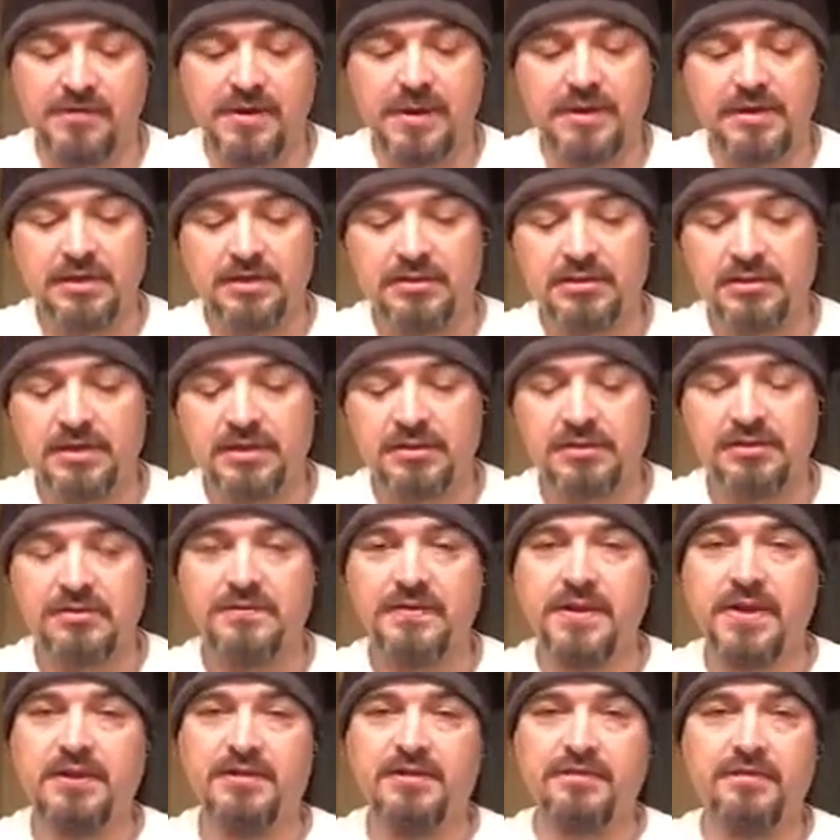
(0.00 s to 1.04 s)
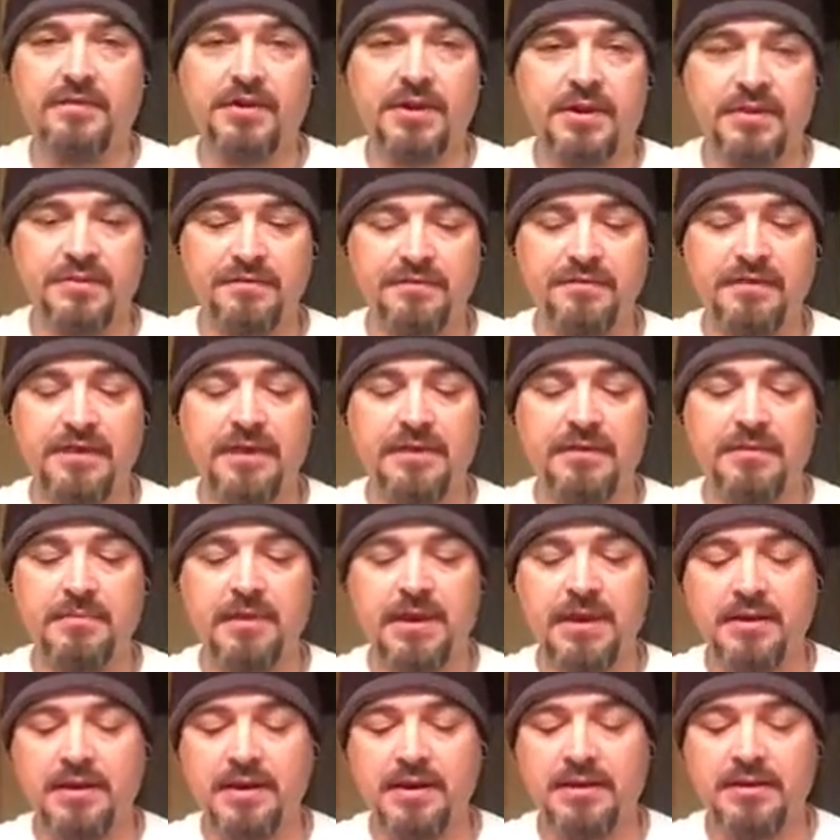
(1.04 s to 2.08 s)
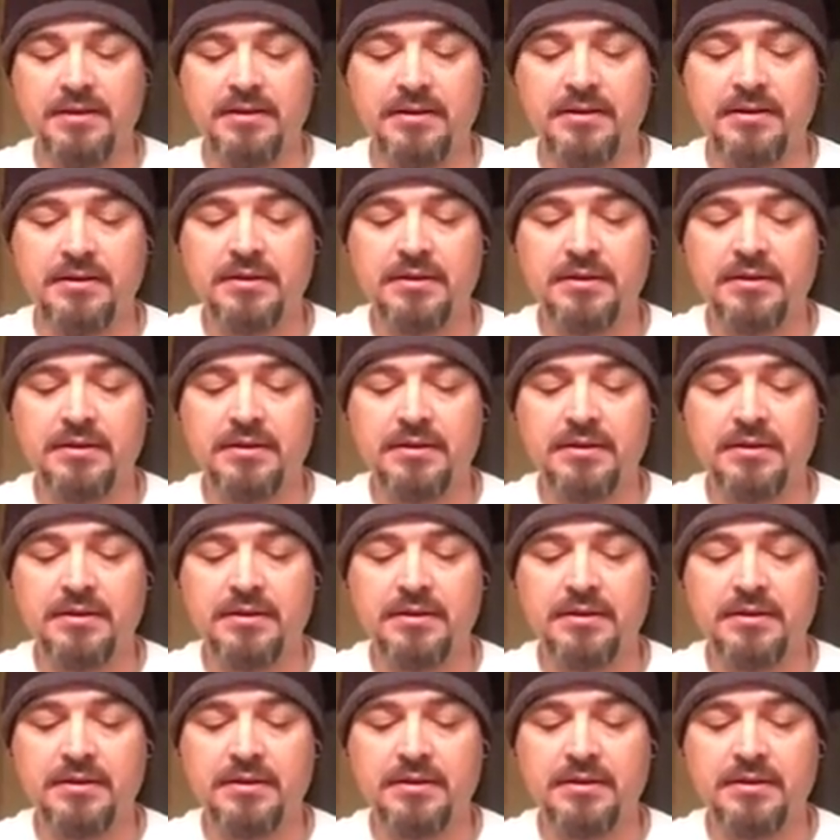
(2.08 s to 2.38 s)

Find a church, find a friend, find a parent.